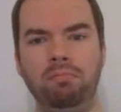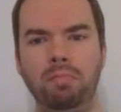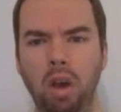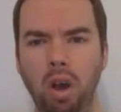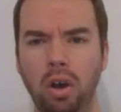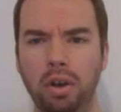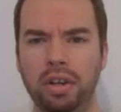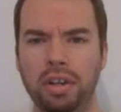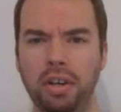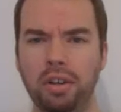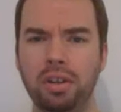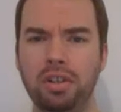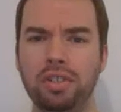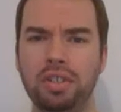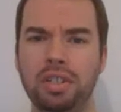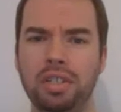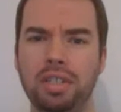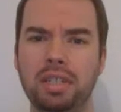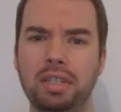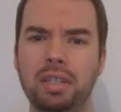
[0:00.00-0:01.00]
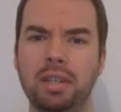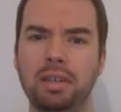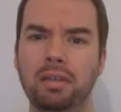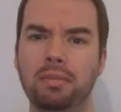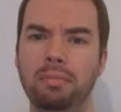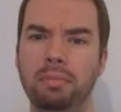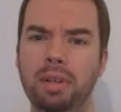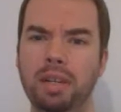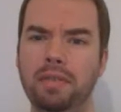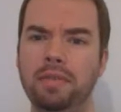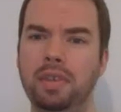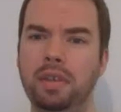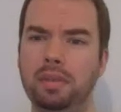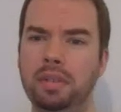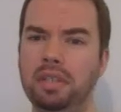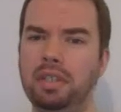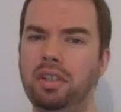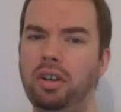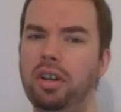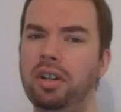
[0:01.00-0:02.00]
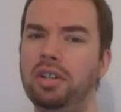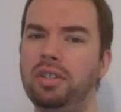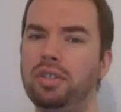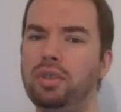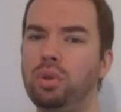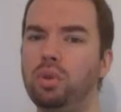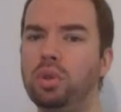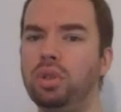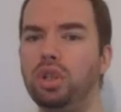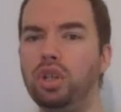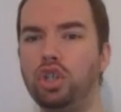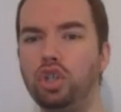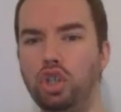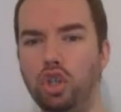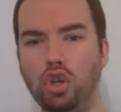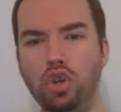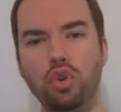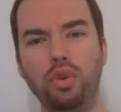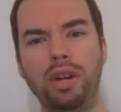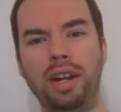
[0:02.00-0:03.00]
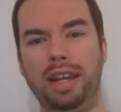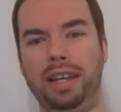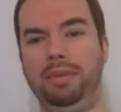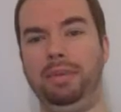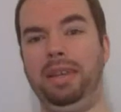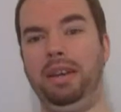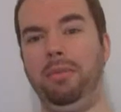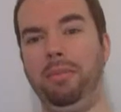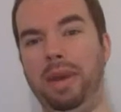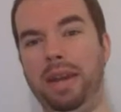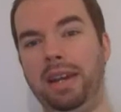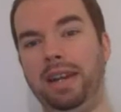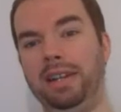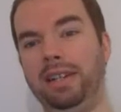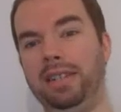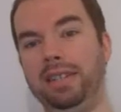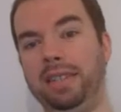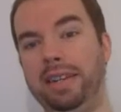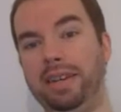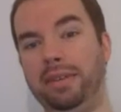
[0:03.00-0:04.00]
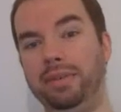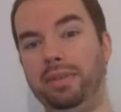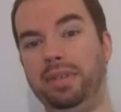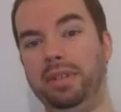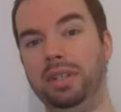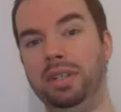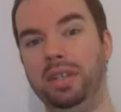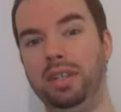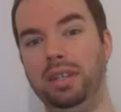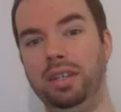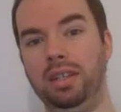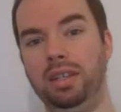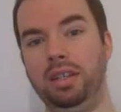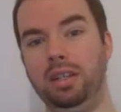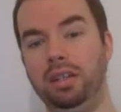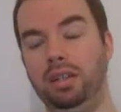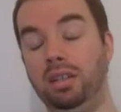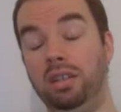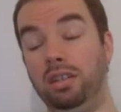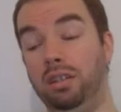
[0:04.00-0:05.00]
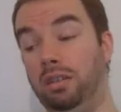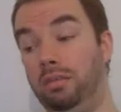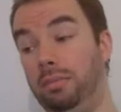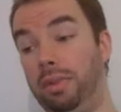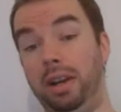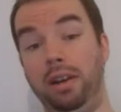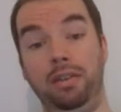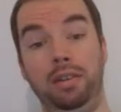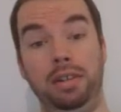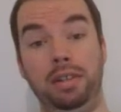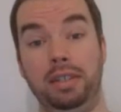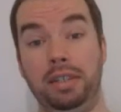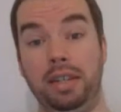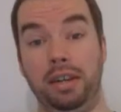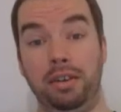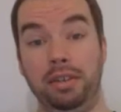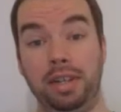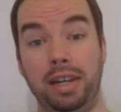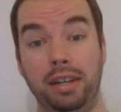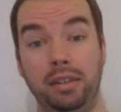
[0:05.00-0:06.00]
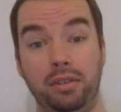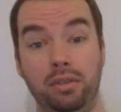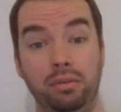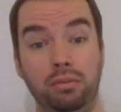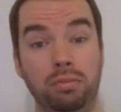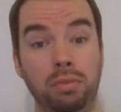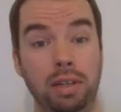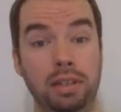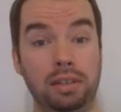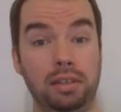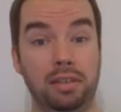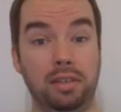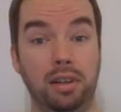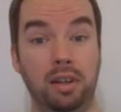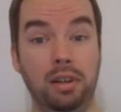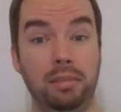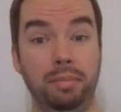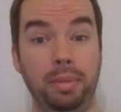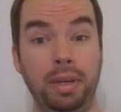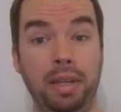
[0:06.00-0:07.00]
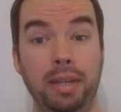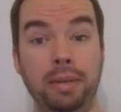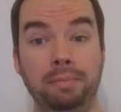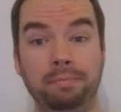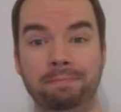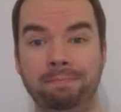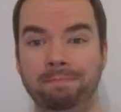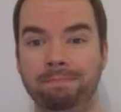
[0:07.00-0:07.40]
Archaeologists believe there was a dinosaur that could urinate without making a sound. Apparently the pterodactyl has a silent P.